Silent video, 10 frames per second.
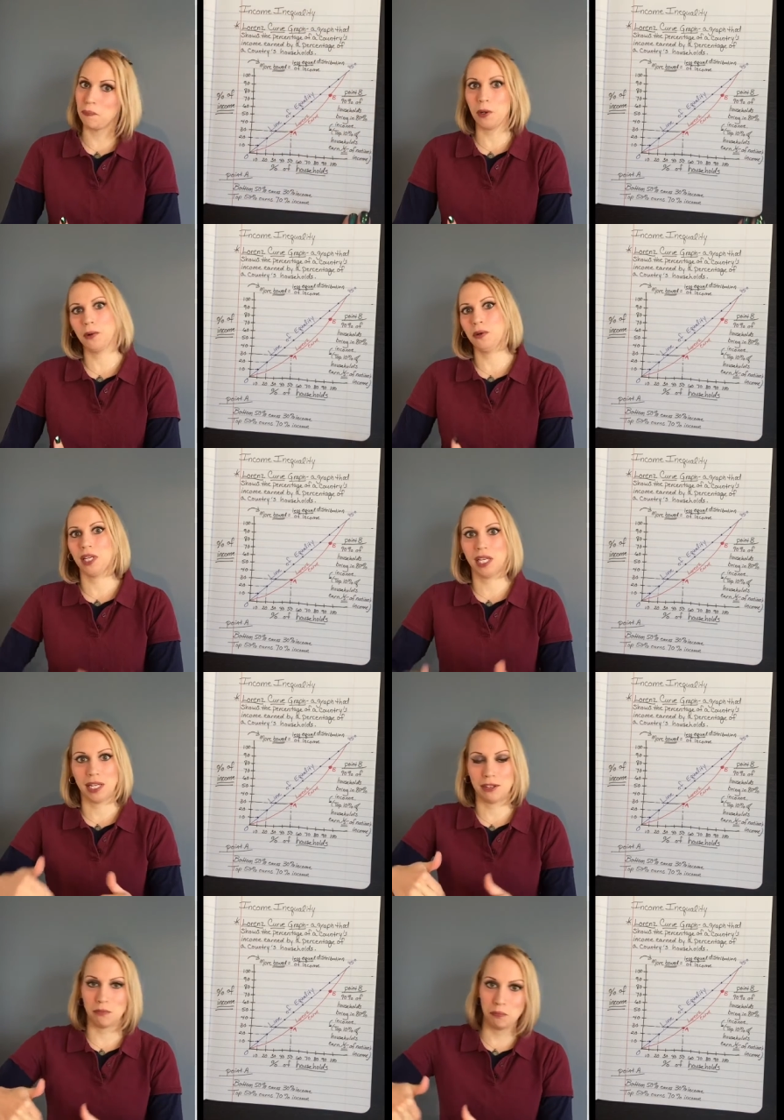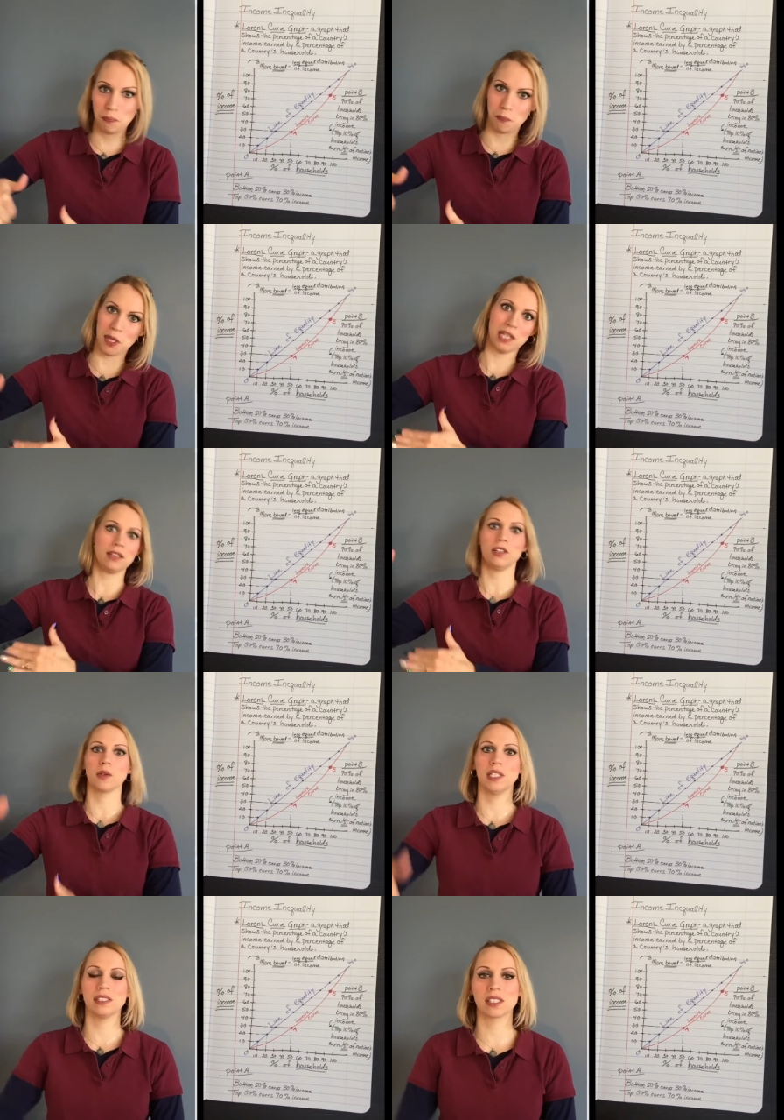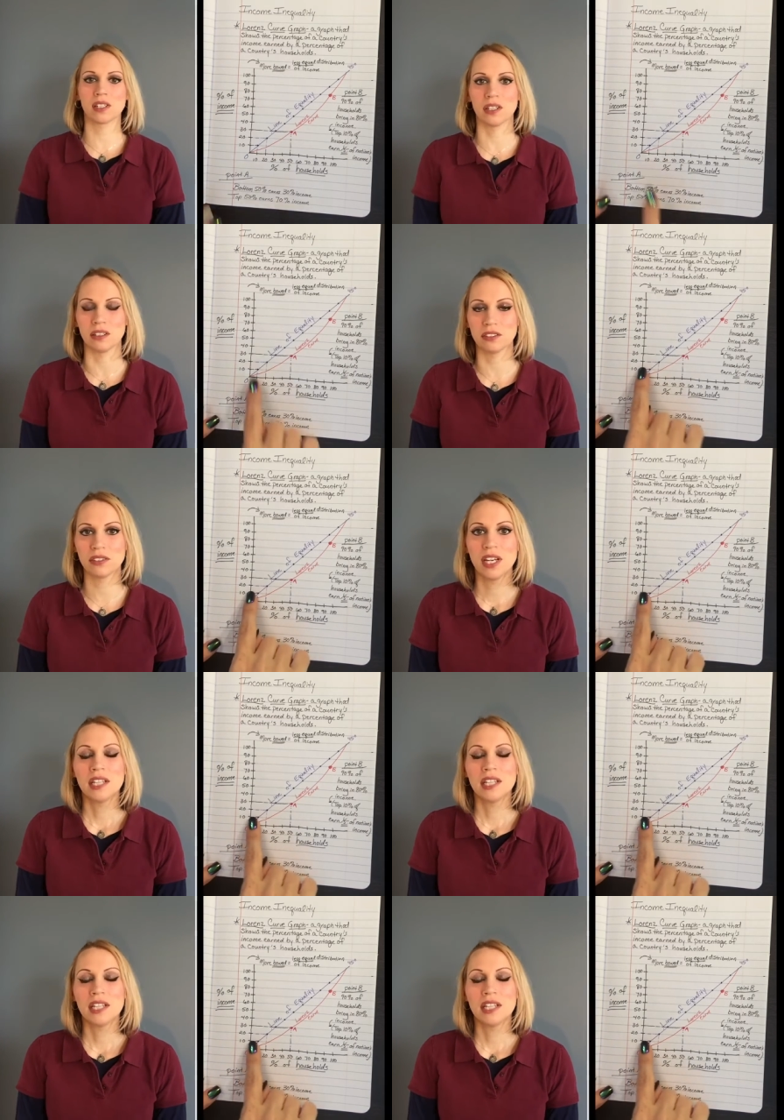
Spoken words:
Bode and bent Lorenz curve,